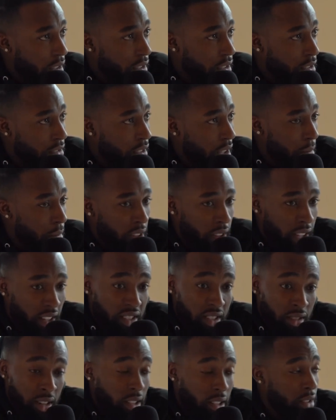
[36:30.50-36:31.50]
You know what I mean? Like
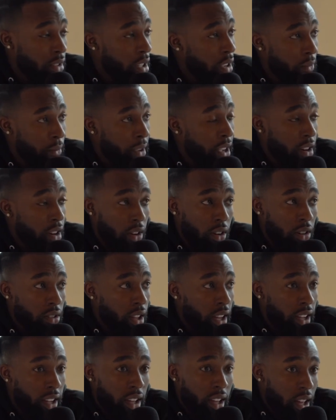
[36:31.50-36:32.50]
there's nothing there for me at all.
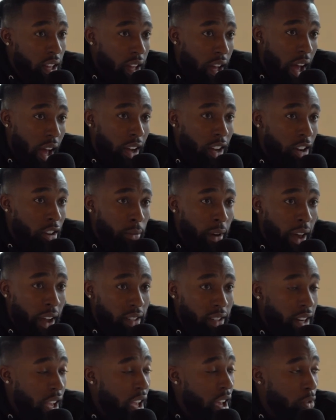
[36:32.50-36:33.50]
Like I go
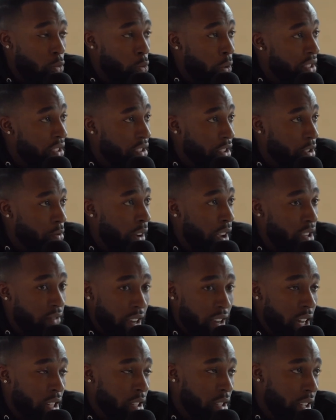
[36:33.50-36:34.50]
back now once or twice for
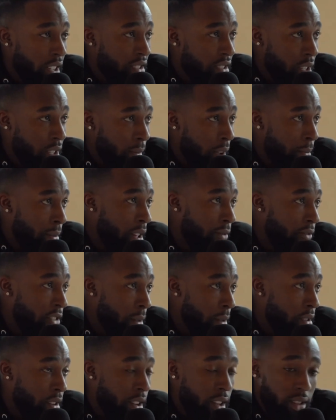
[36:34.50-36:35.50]
holidays to see my
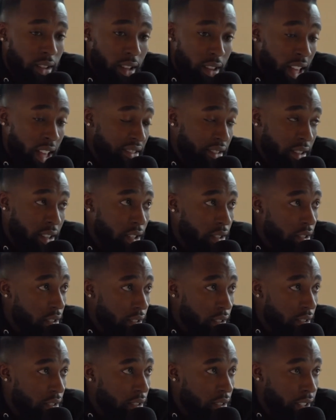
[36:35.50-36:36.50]
family. That's it.
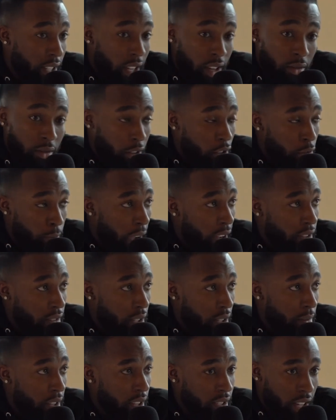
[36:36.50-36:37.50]
Like, I don't go back
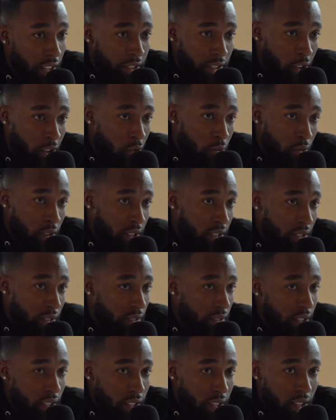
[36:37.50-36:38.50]
there because I don't want to
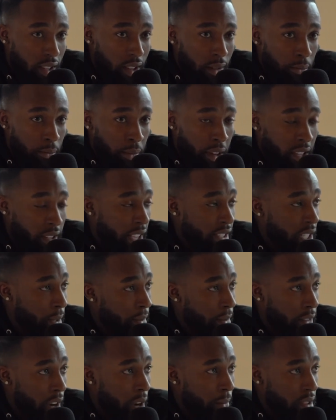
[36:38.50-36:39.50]
be in that same
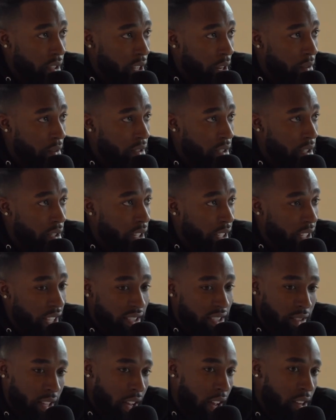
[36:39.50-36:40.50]
environment that I was in. Like
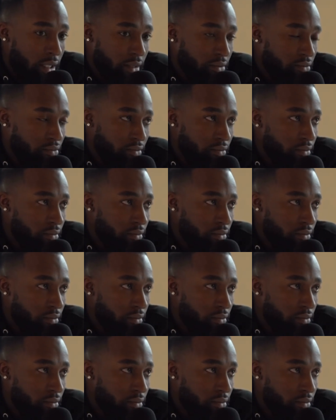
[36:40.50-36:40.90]
it's not.